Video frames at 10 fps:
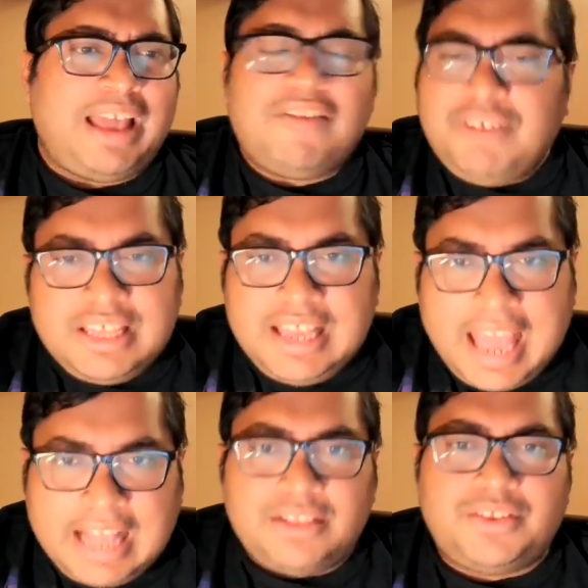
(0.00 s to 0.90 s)
Everything
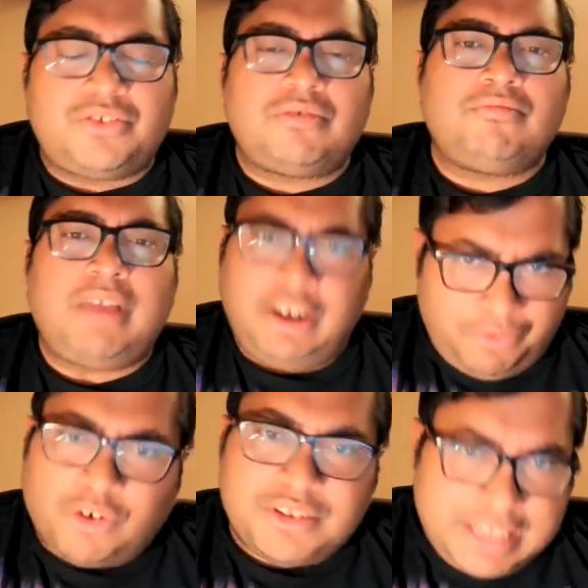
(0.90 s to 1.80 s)
else, and
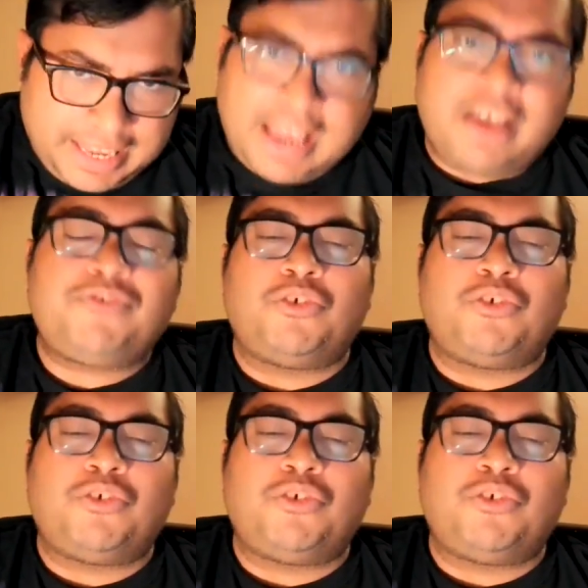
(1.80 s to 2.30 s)
of course they care